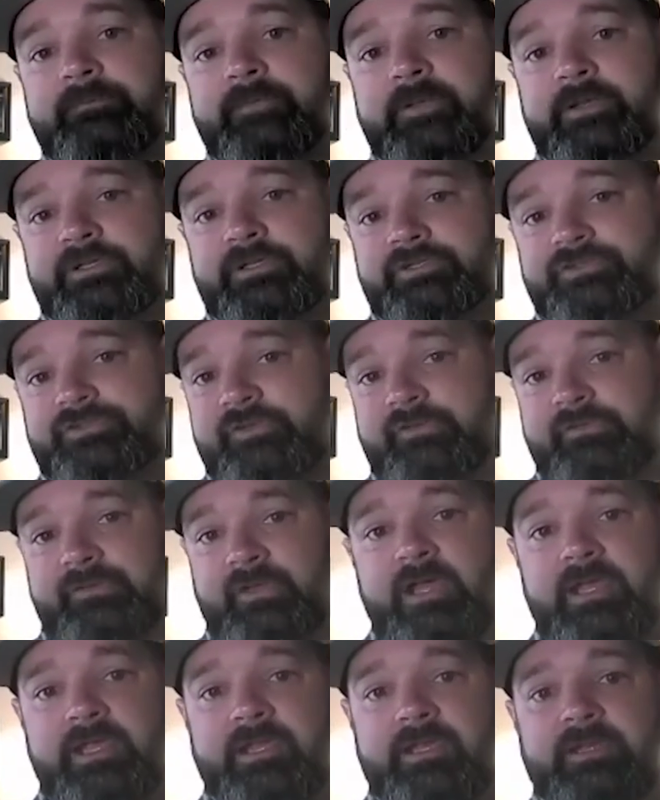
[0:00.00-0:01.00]
finished
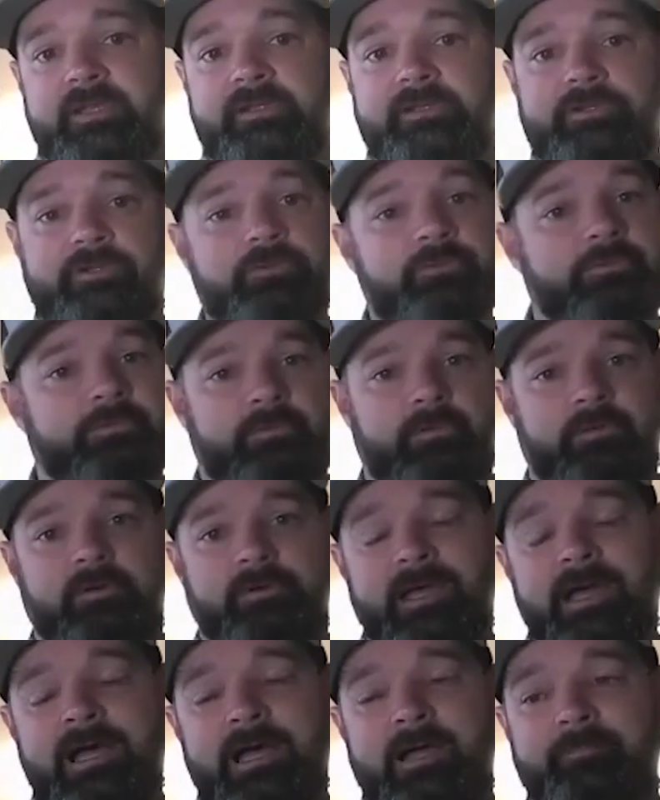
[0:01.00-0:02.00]
design and use it or
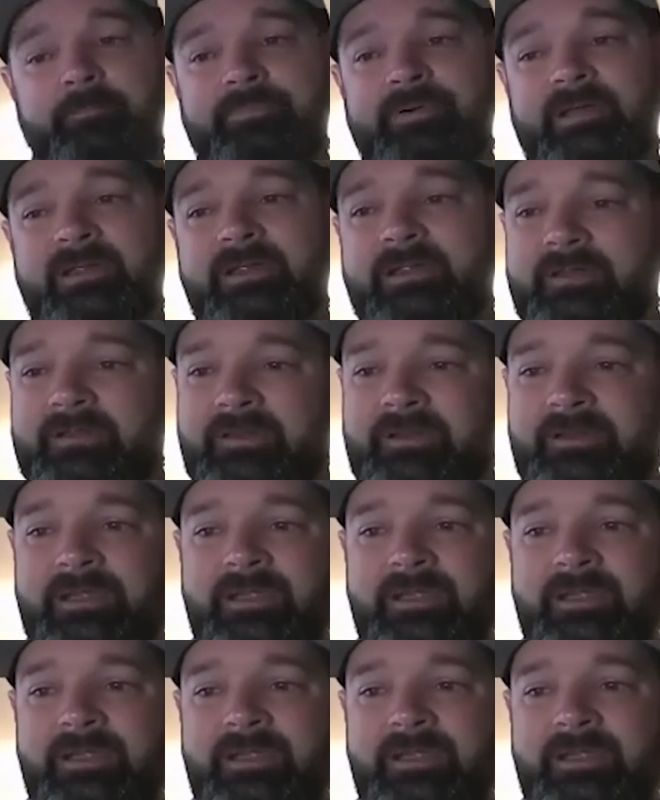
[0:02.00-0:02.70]
not. But